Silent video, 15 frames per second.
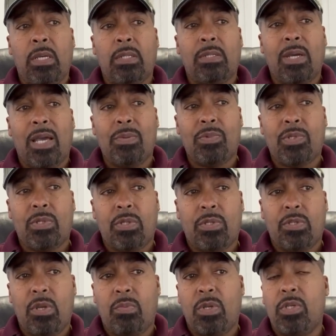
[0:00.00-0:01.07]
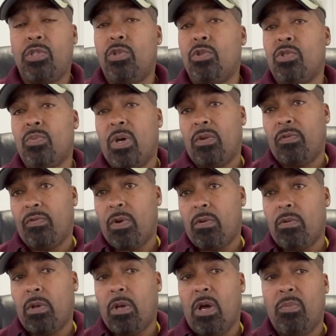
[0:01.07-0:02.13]
type system, and is used by the
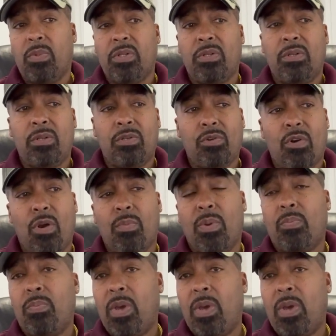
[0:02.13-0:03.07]
federal government to determine